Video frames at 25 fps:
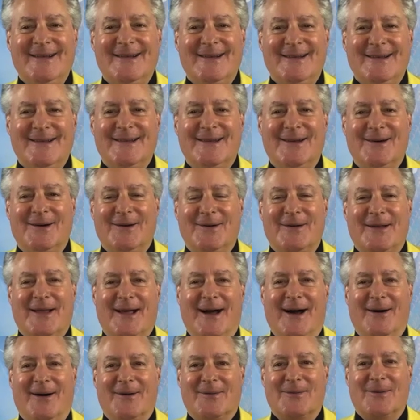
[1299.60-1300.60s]
No
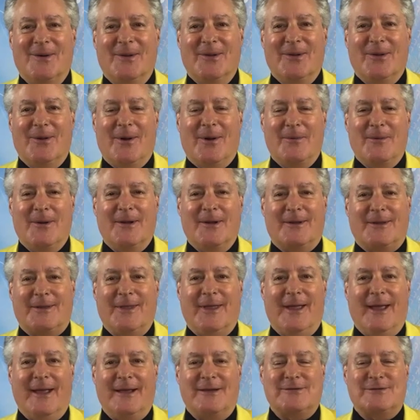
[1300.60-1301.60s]
doubt. Well, Norbert,
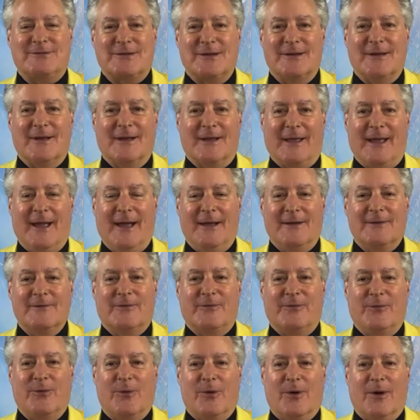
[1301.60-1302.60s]
thanks again
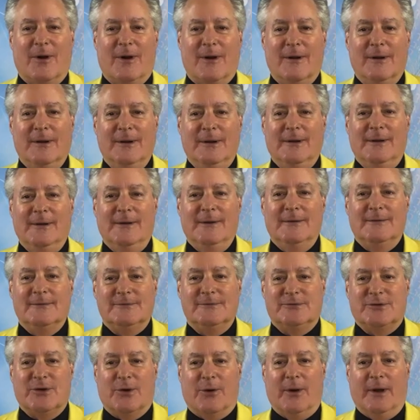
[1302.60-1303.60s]
for
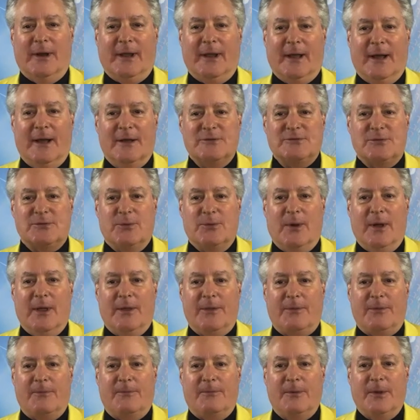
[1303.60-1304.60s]
joining us
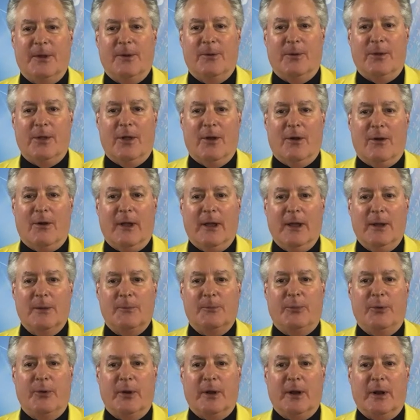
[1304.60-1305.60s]
with your
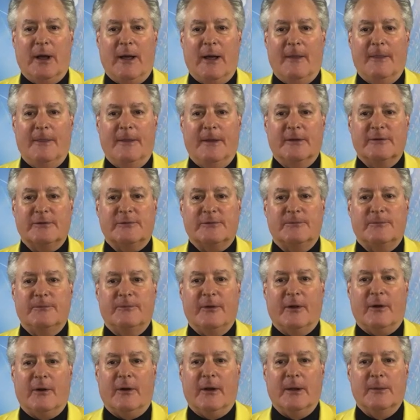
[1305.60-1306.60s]
input on this
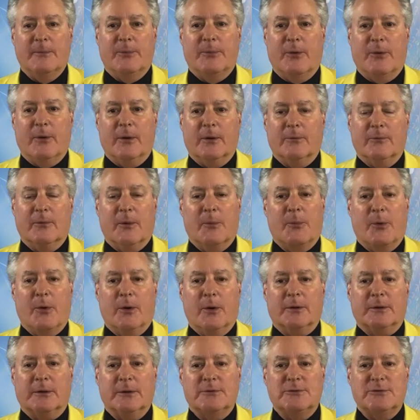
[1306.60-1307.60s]
very important
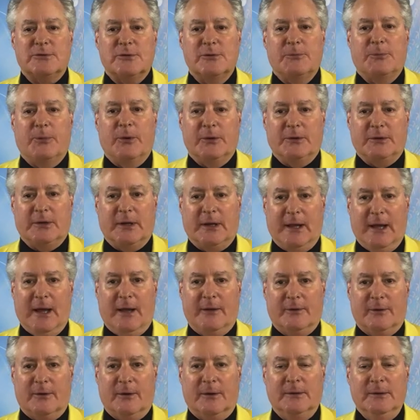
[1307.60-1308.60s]
report that you put together.